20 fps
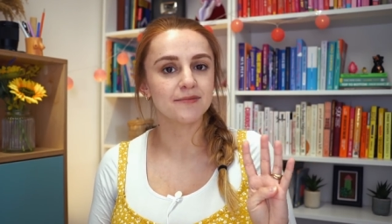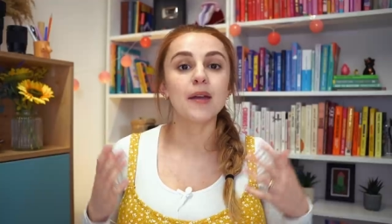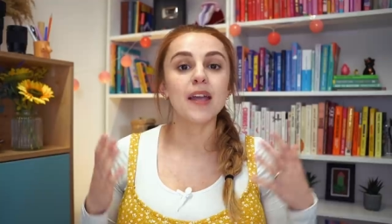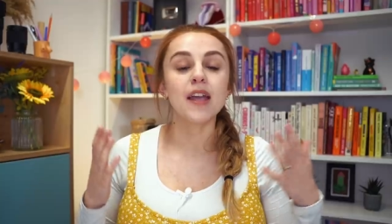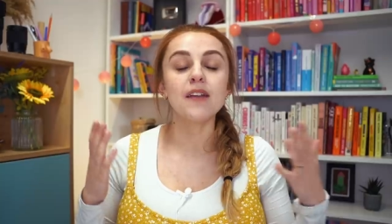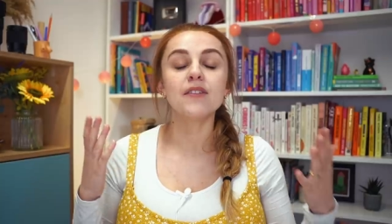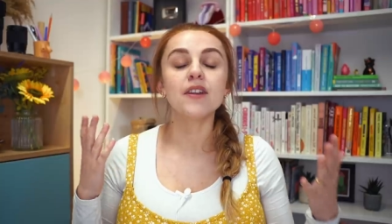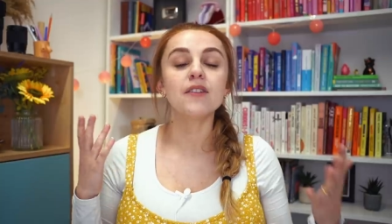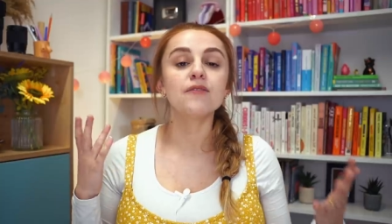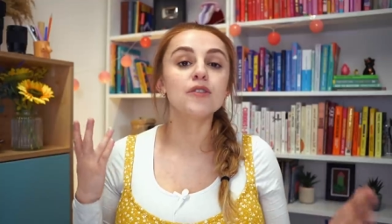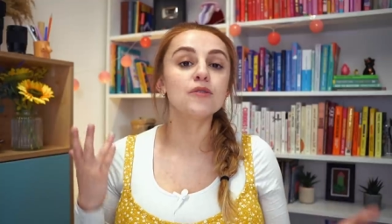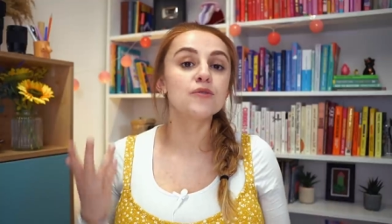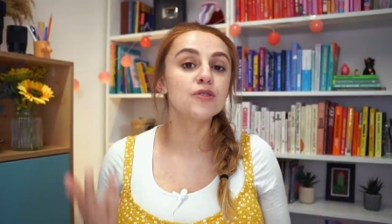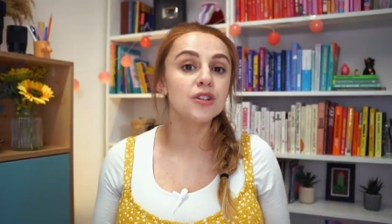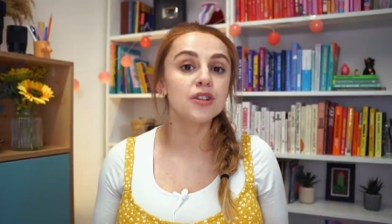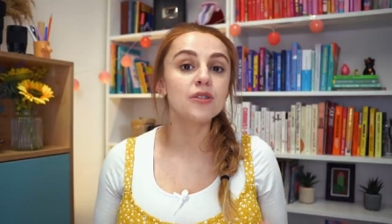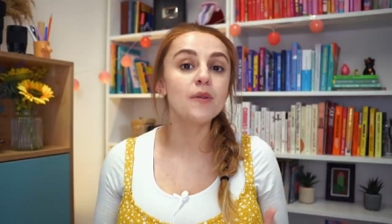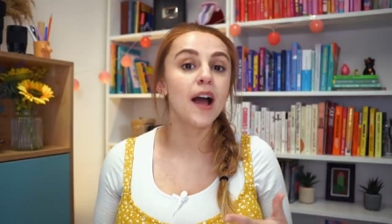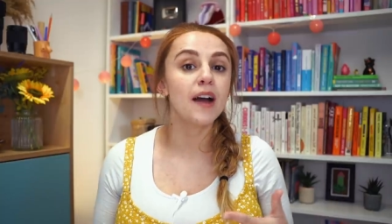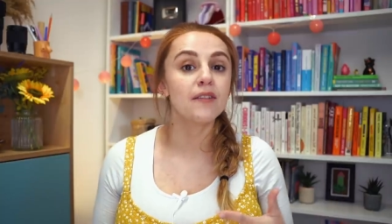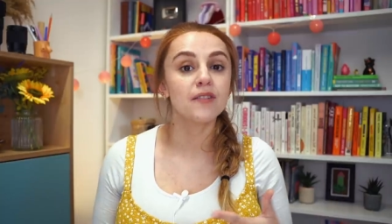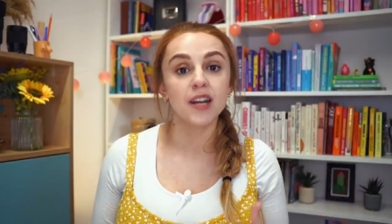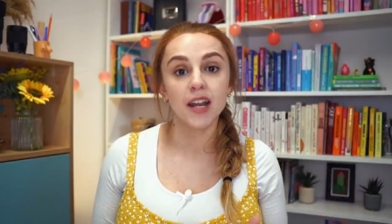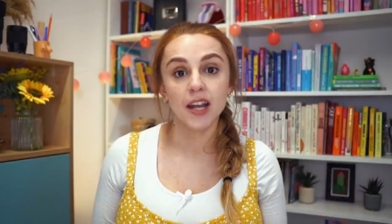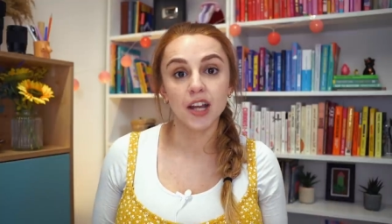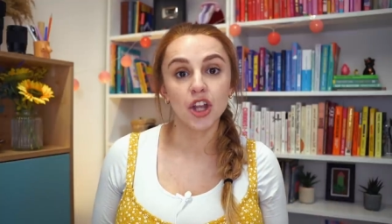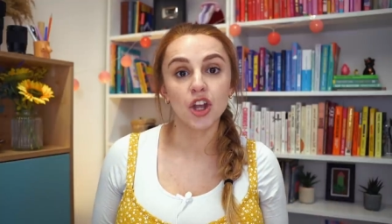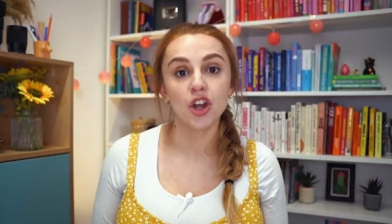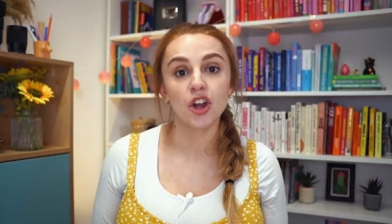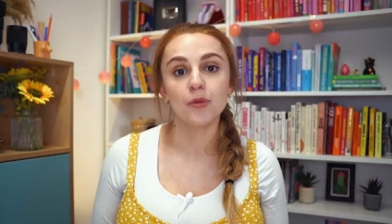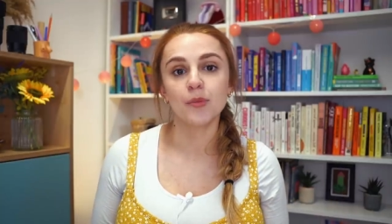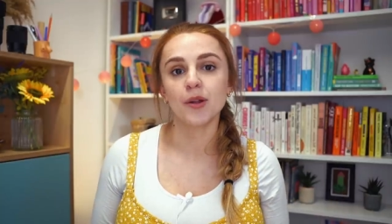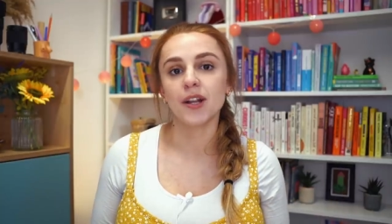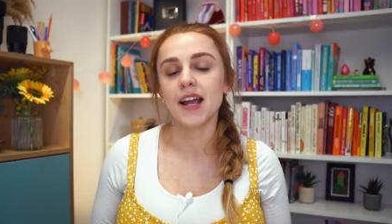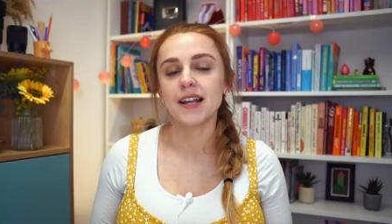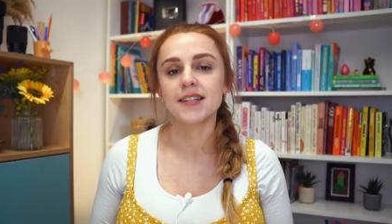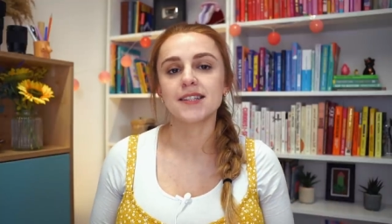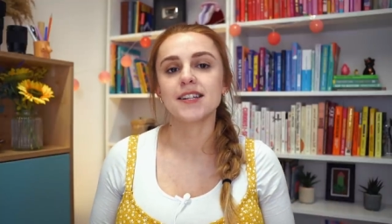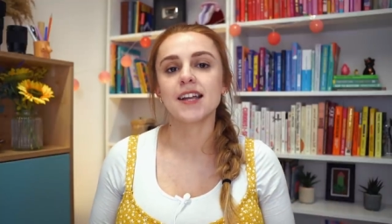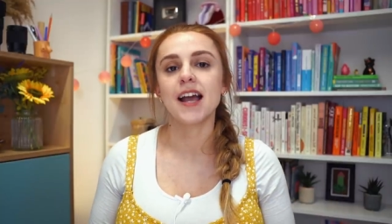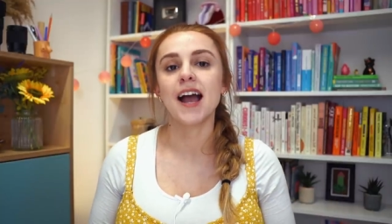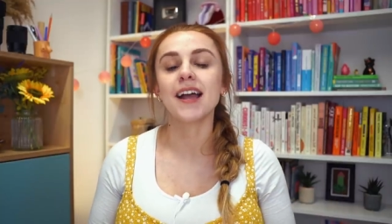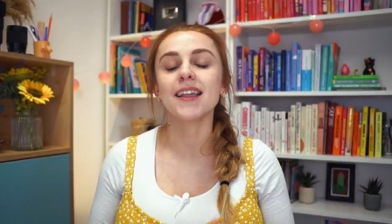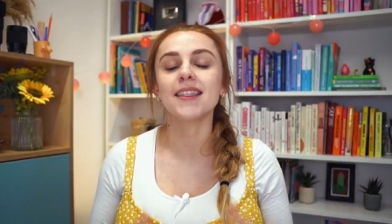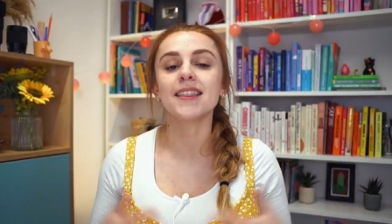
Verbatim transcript: But even if you do have an incurable S T I,